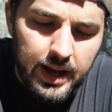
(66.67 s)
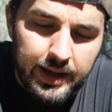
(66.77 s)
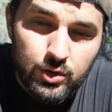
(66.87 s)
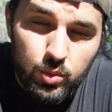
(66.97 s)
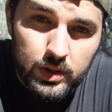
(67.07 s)

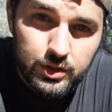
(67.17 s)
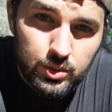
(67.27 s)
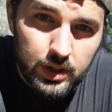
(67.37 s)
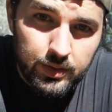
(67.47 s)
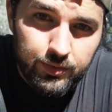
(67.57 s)
I don't want to
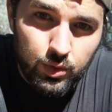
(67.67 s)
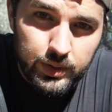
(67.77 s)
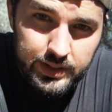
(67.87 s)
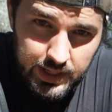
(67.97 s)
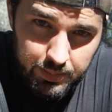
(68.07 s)
do a
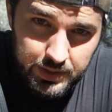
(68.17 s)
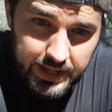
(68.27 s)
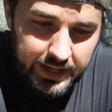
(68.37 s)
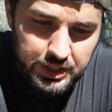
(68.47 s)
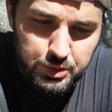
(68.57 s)
full in-depth
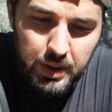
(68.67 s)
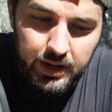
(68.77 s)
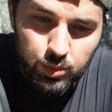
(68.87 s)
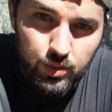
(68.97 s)
tech spec